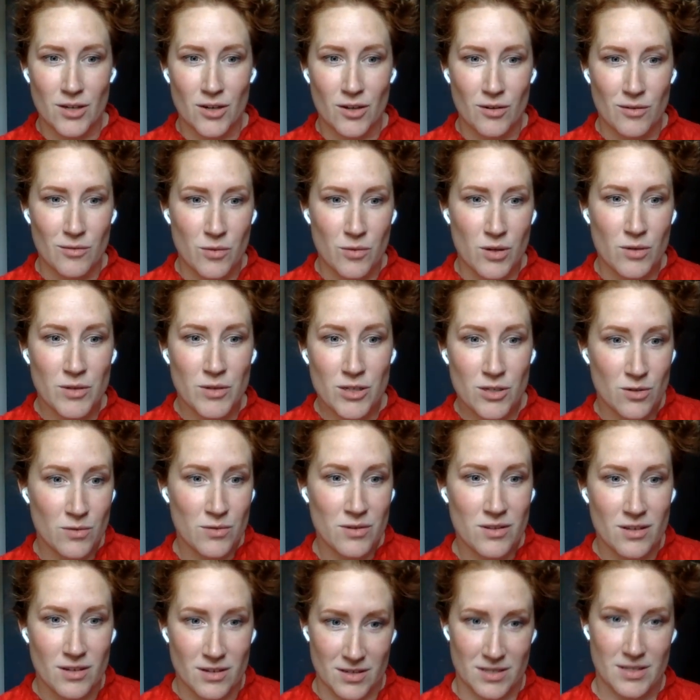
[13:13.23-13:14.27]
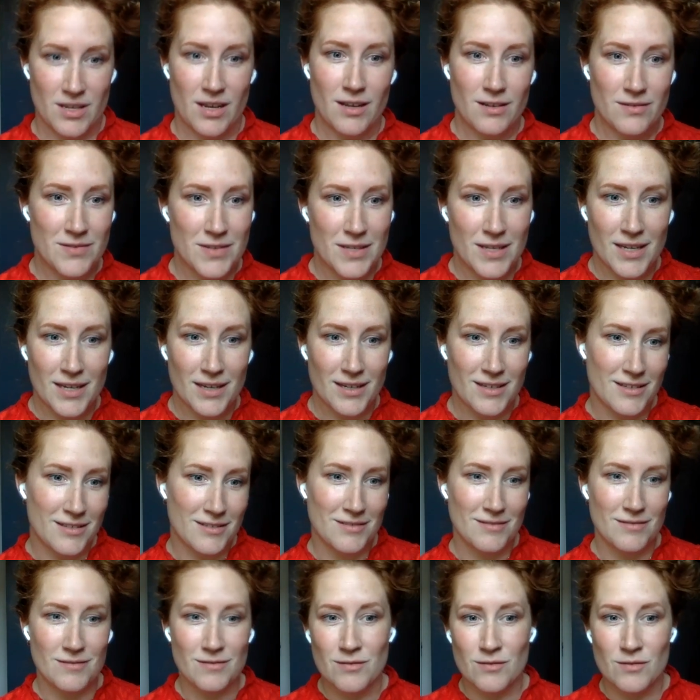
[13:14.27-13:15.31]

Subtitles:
what do we do with ourselves? Like,